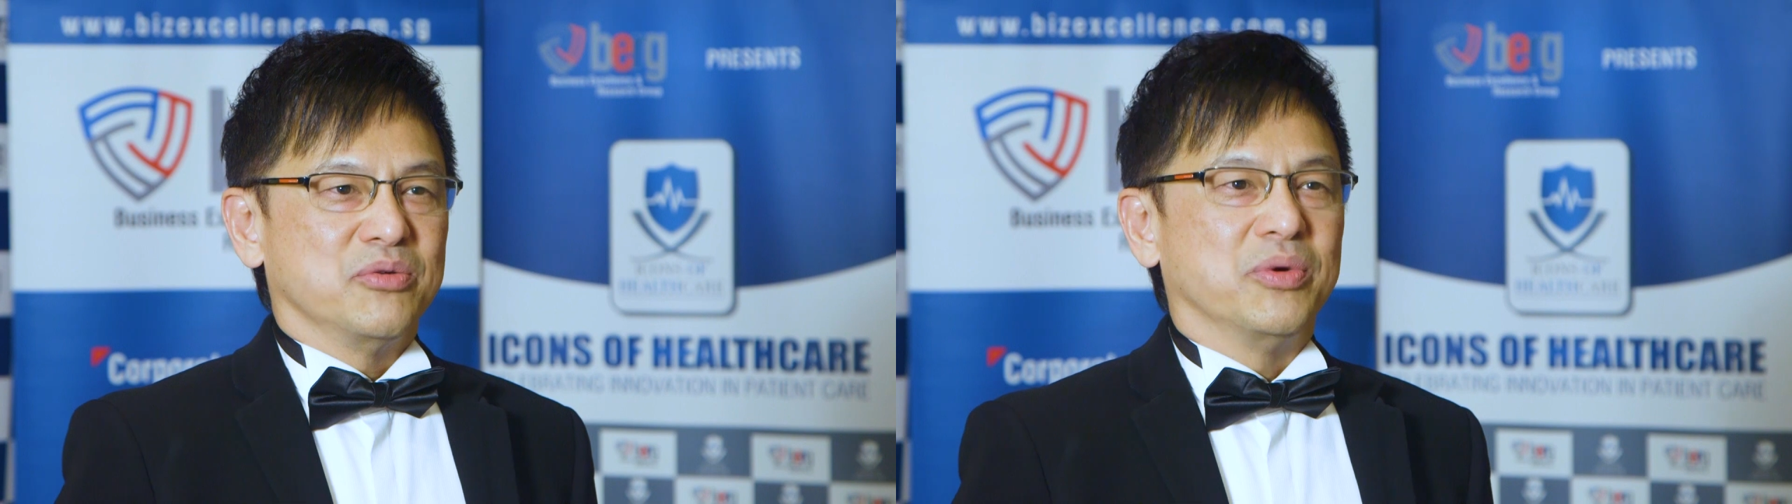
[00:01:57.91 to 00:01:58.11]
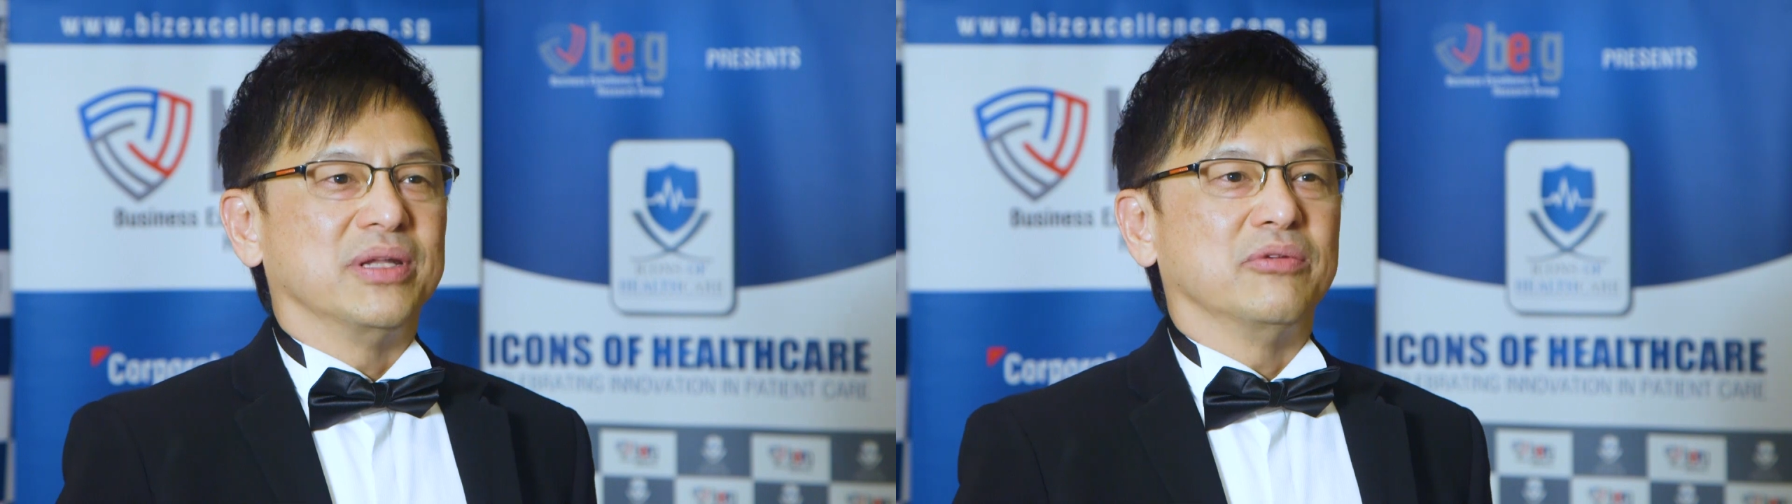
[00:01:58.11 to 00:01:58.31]

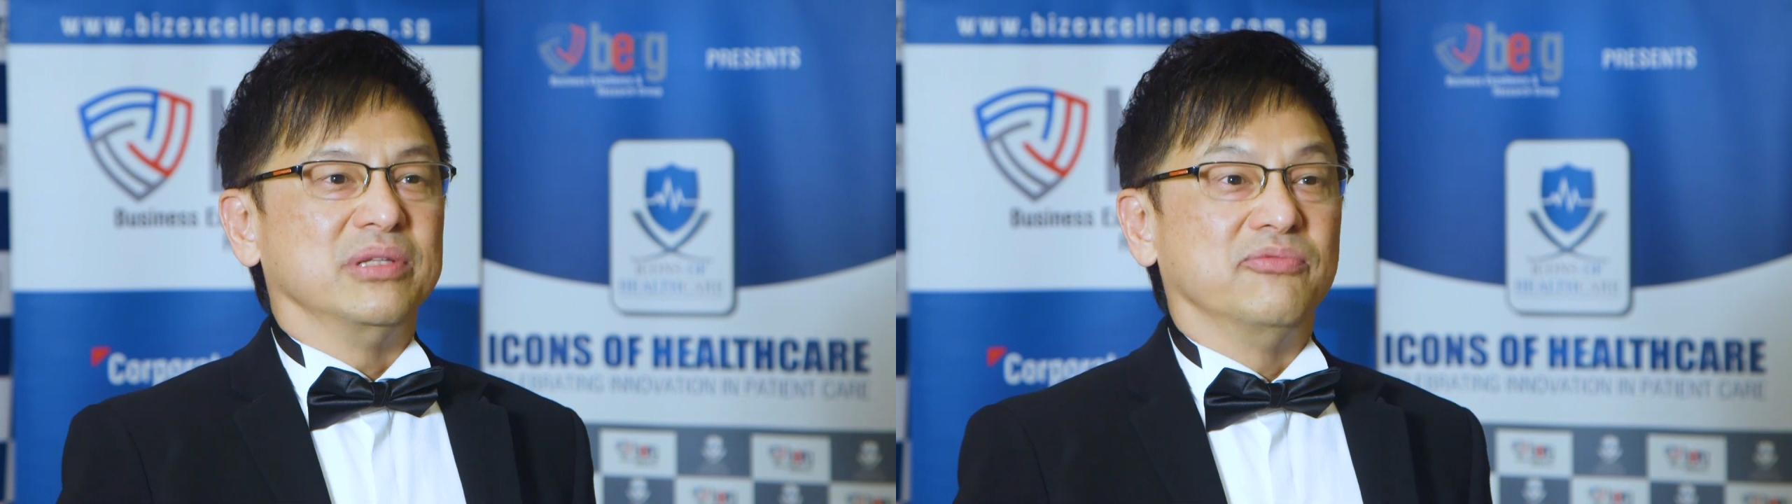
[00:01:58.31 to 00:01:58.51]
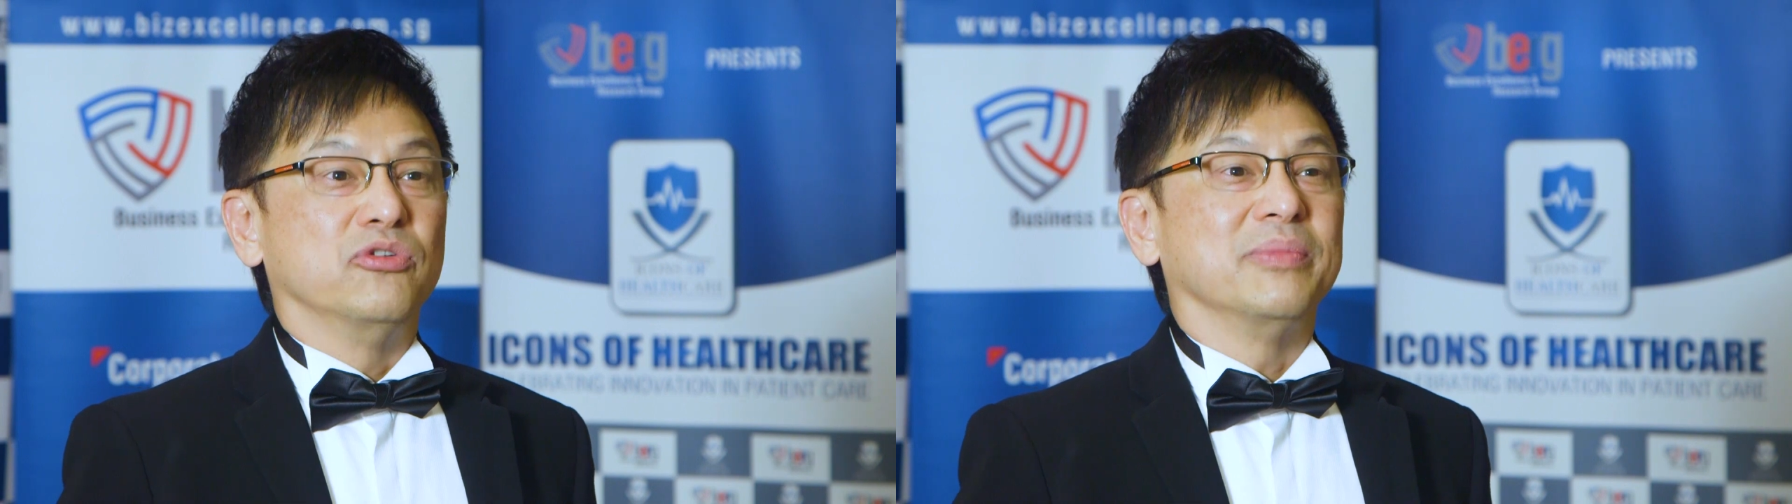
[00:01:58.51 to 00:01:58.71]
what I will
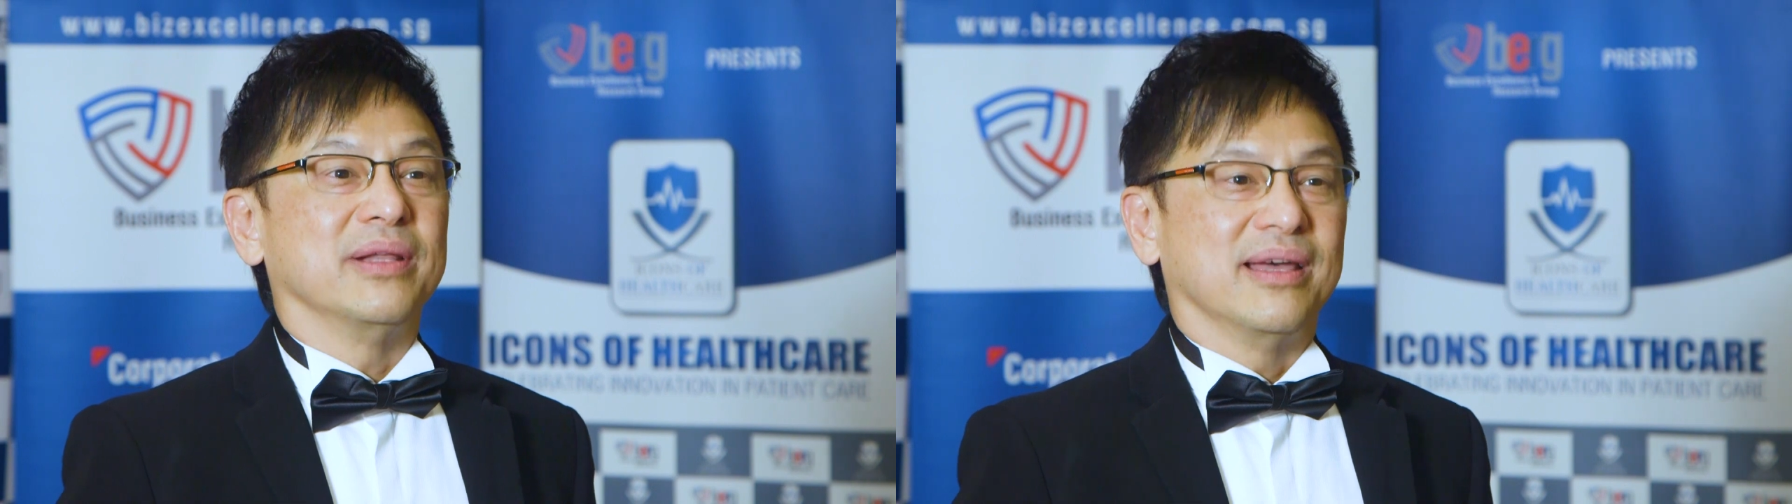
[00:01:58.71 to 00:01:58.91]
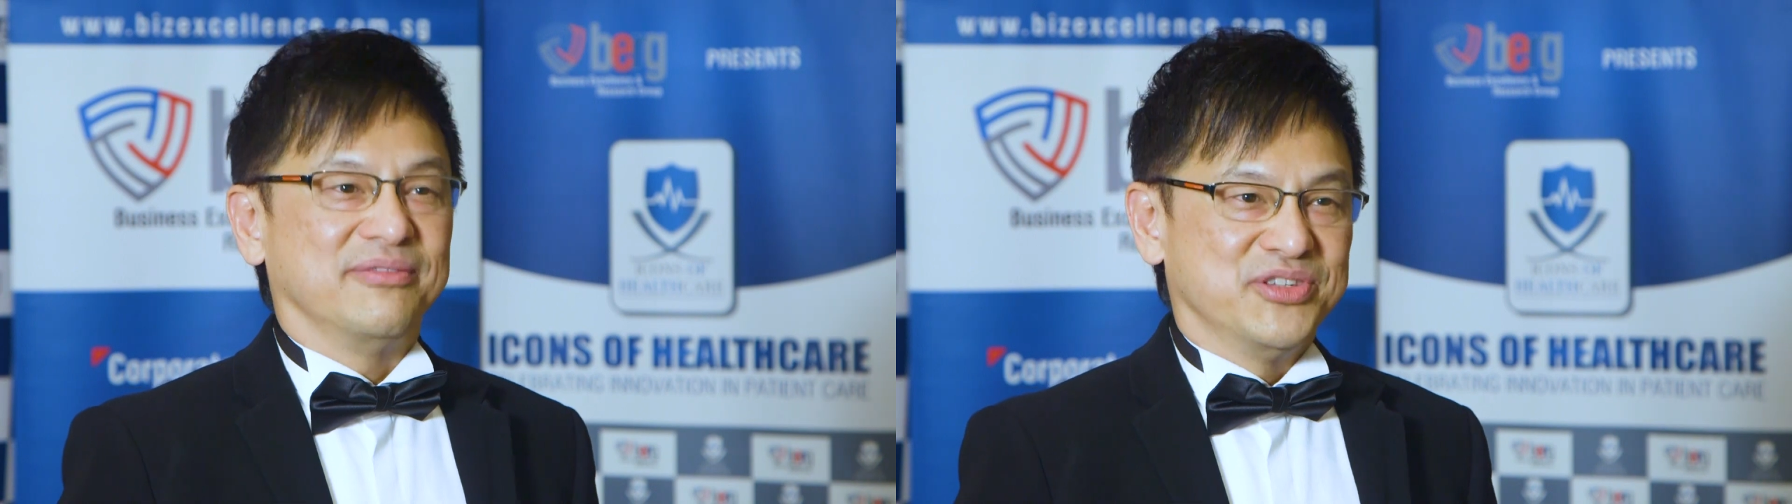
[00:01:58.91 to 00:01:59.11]
devote my
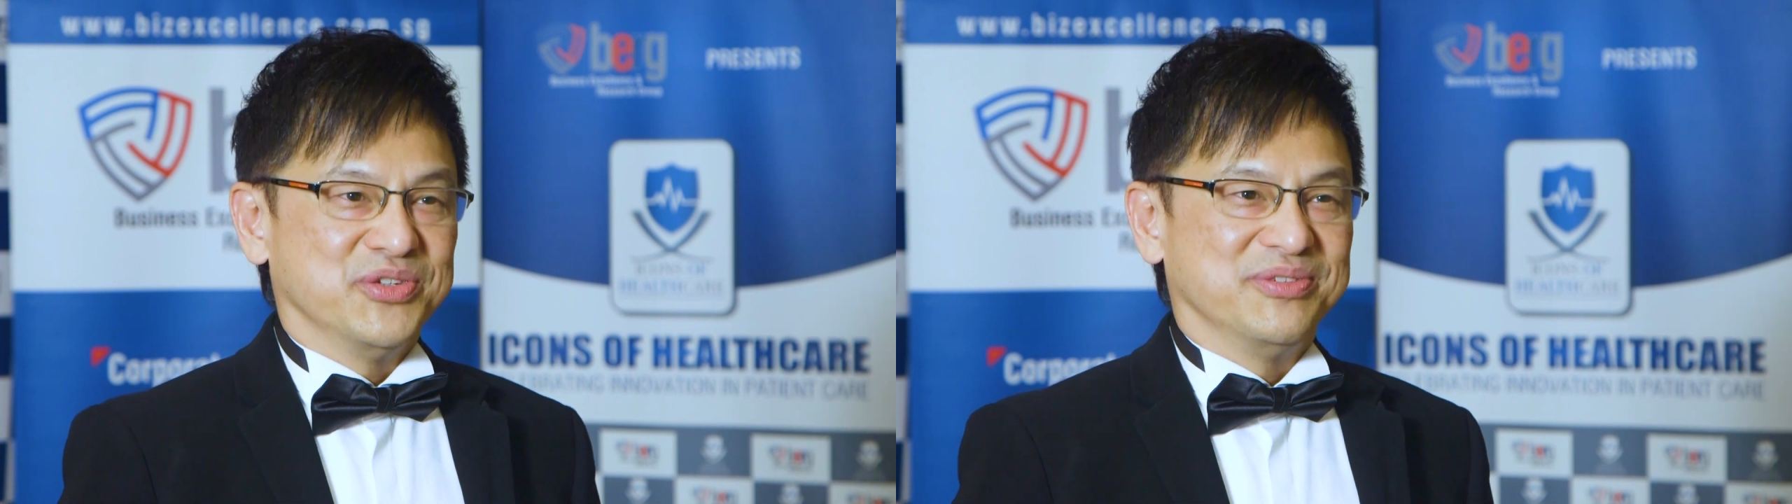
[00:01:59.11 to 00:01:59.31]
life to.